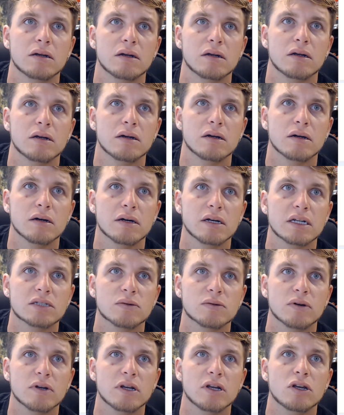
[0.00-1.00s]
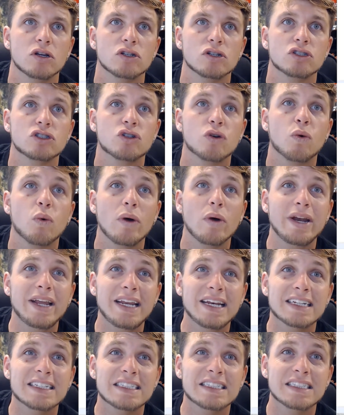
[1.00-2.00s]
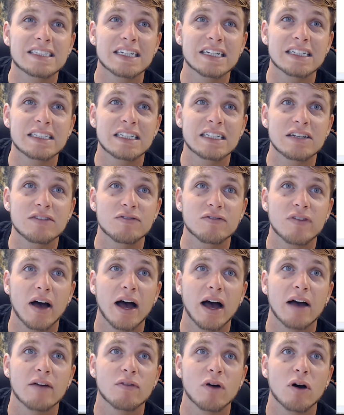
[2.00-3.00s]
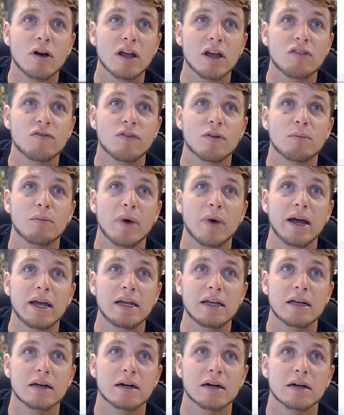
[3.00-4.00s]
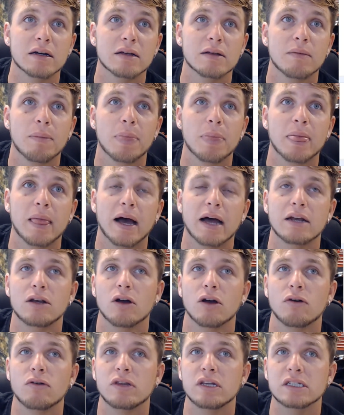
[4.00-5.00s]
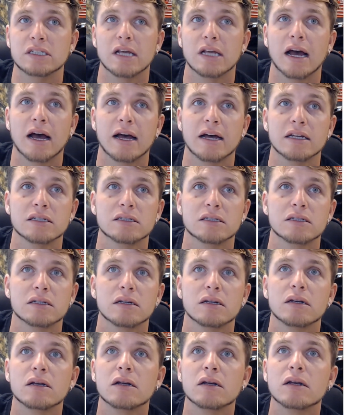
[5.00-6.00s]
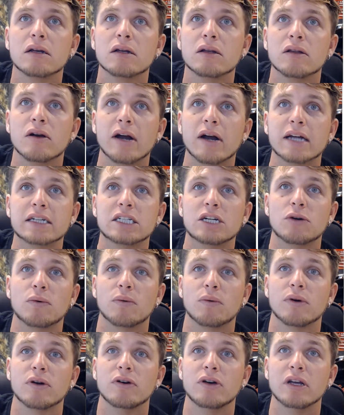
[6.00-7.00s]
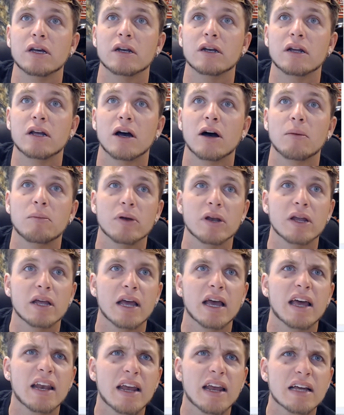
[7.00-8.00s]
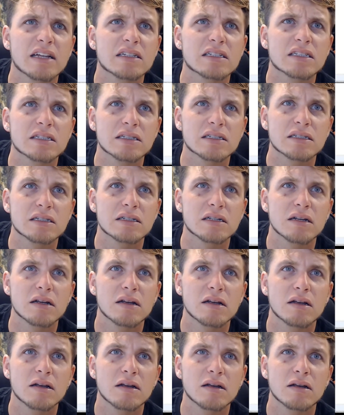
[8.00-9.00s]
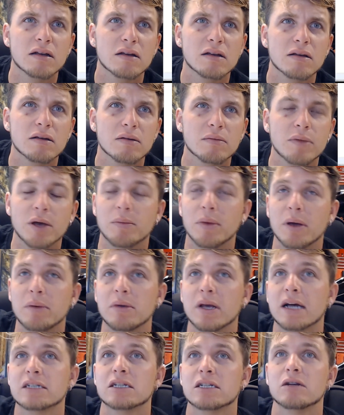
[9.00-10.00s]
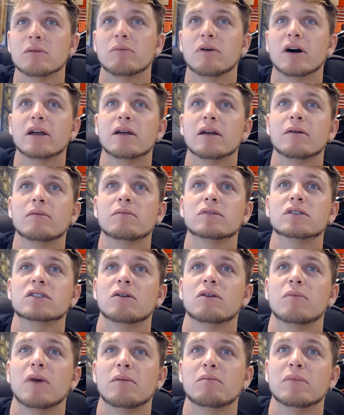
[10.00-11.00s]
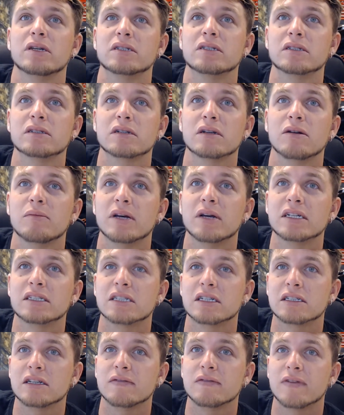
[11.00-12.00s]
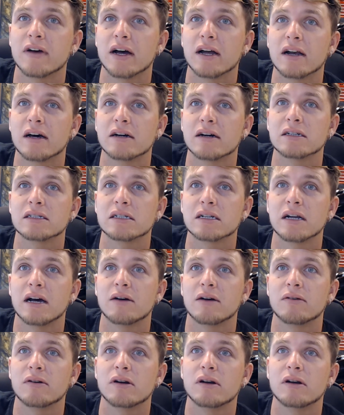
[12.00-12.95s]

Look at this one. 20 to 65. Oh, that's for Micah. I know these guys. They're actually a really good company. And that's, man, maybe I should apply to them. I'm going to sell my business and go make $65 an hour.